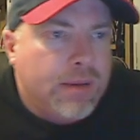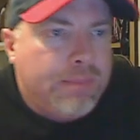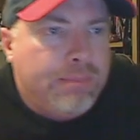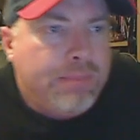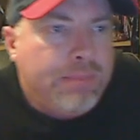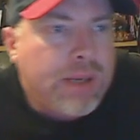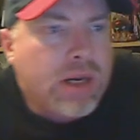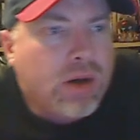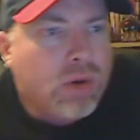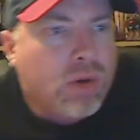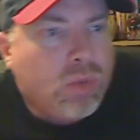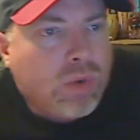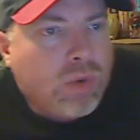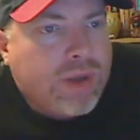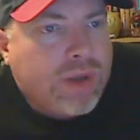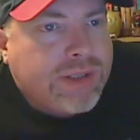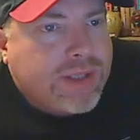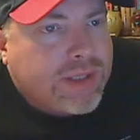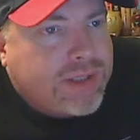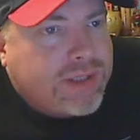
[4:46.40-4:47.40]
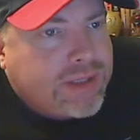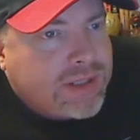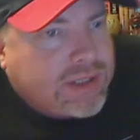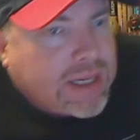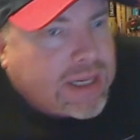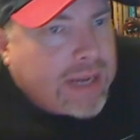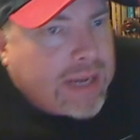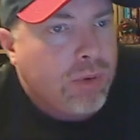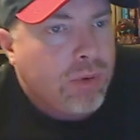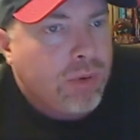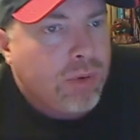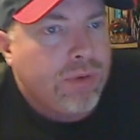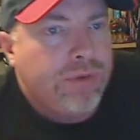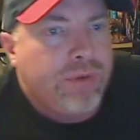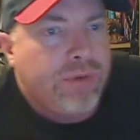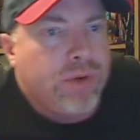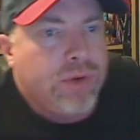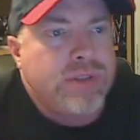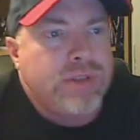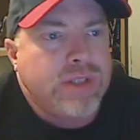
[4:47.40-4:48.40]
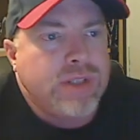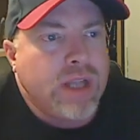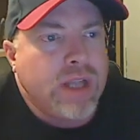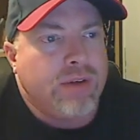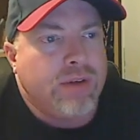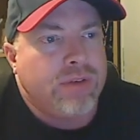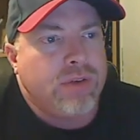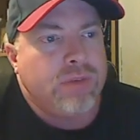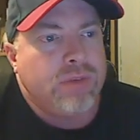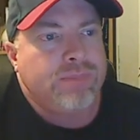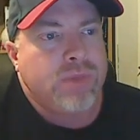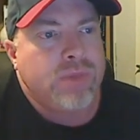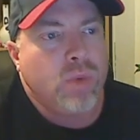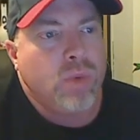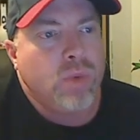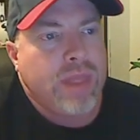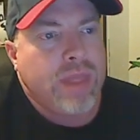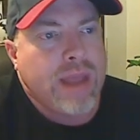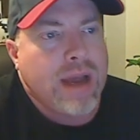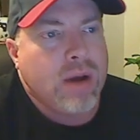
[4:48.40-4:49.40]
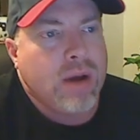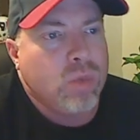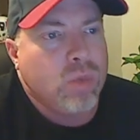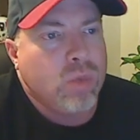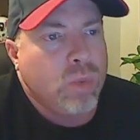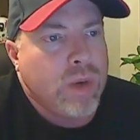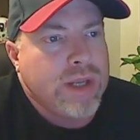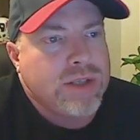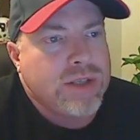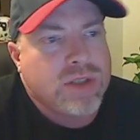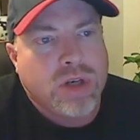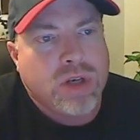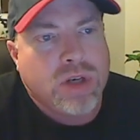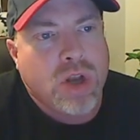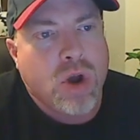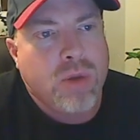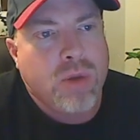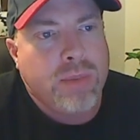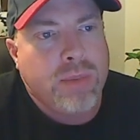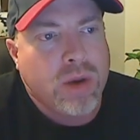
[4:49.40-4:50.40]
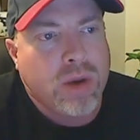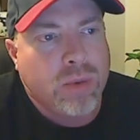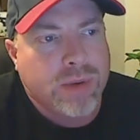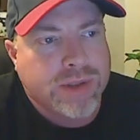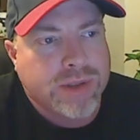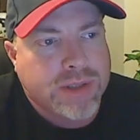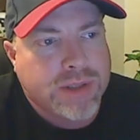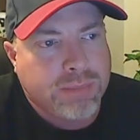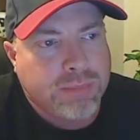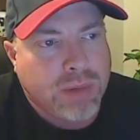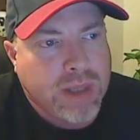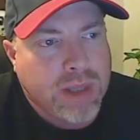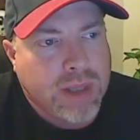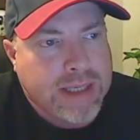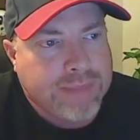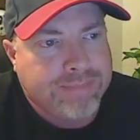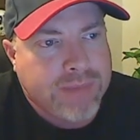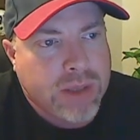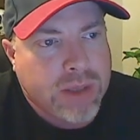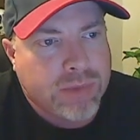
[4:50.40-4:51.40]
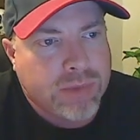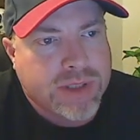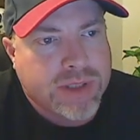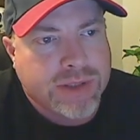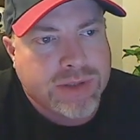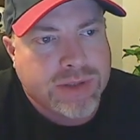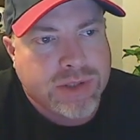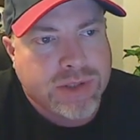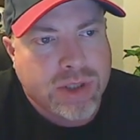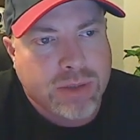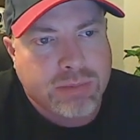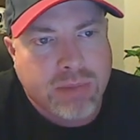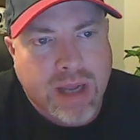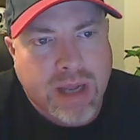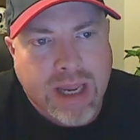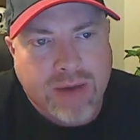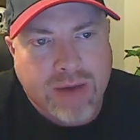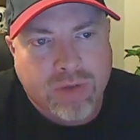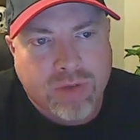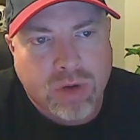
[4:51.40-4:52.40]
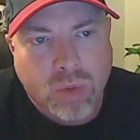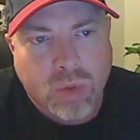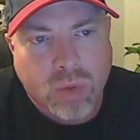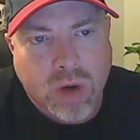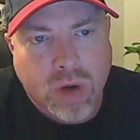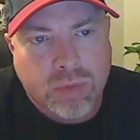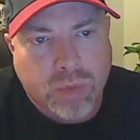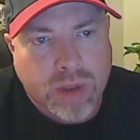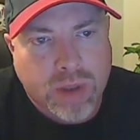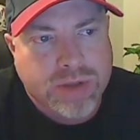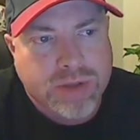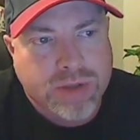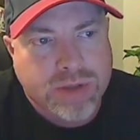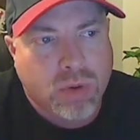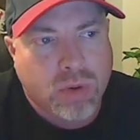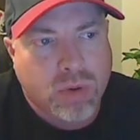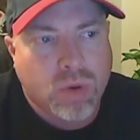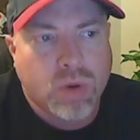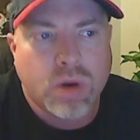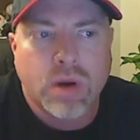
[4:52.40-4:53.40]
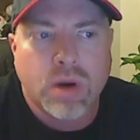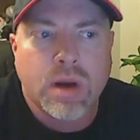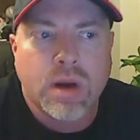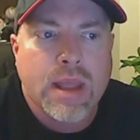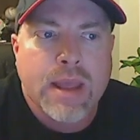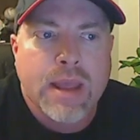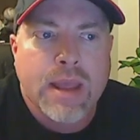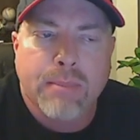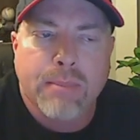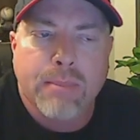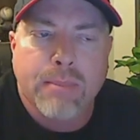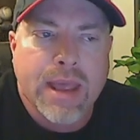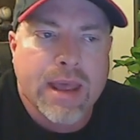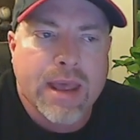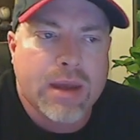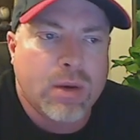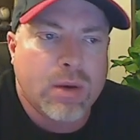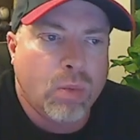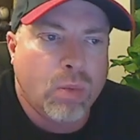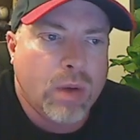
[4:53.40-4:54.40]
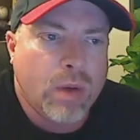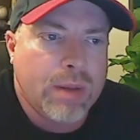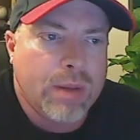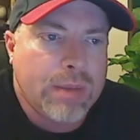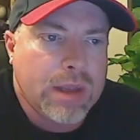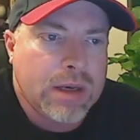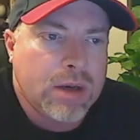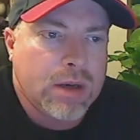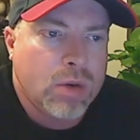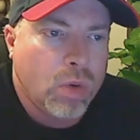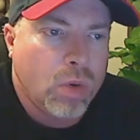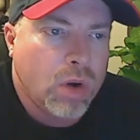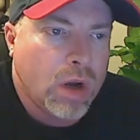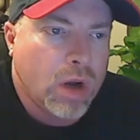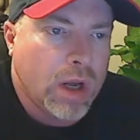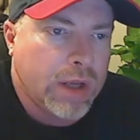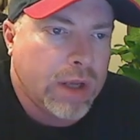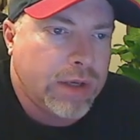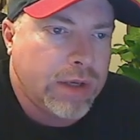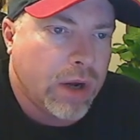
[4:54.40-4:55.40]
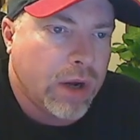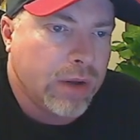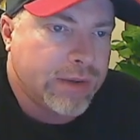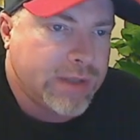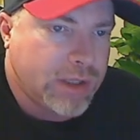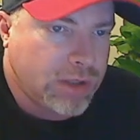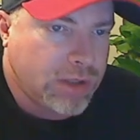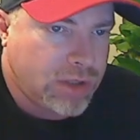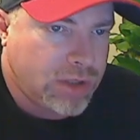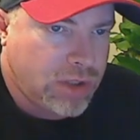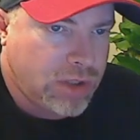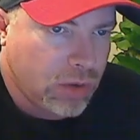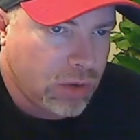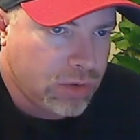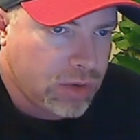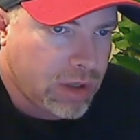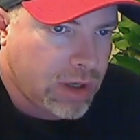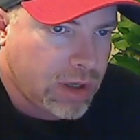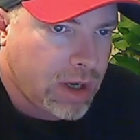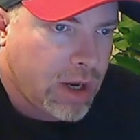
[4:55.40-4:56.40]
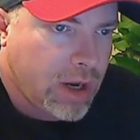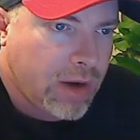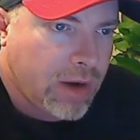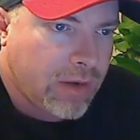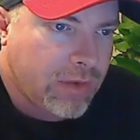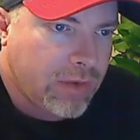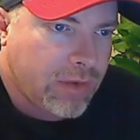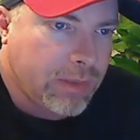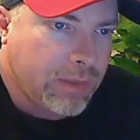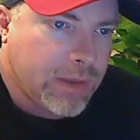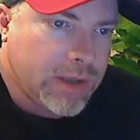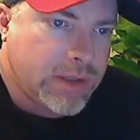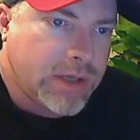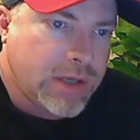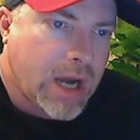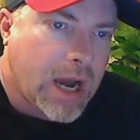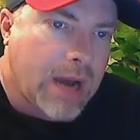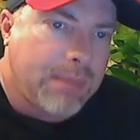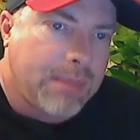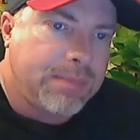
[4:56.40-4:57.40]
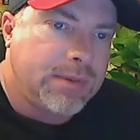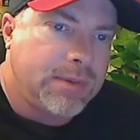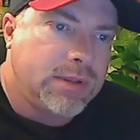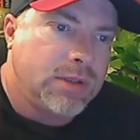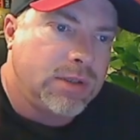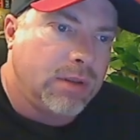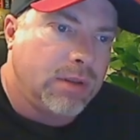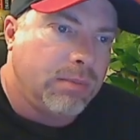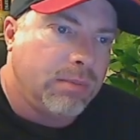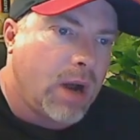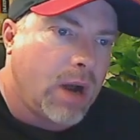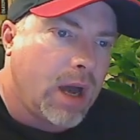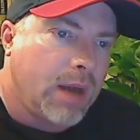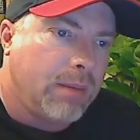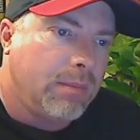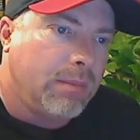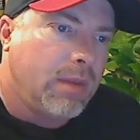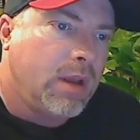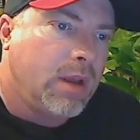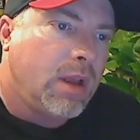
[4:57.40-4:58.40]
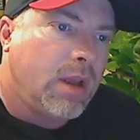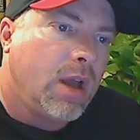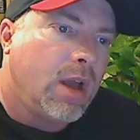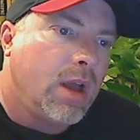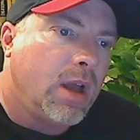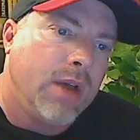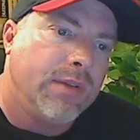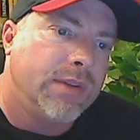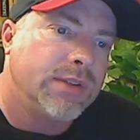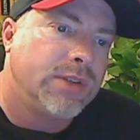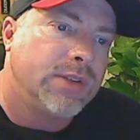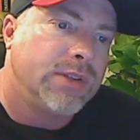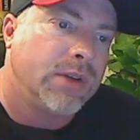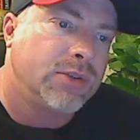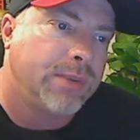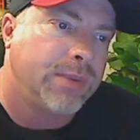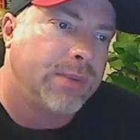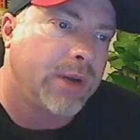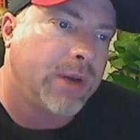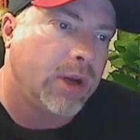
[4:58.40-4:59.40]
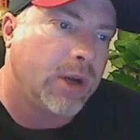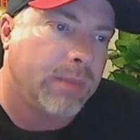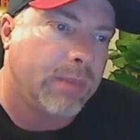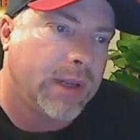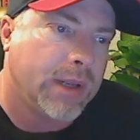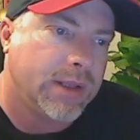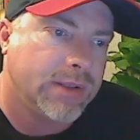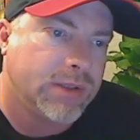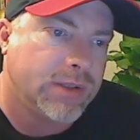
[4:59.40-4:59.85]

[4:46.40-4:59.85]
Beer was a staple foodstuff without which no meal was complete. It was consumed by everyone, rich, poor, men, women, adults, and children, from the top to the bottom of the social pyramid.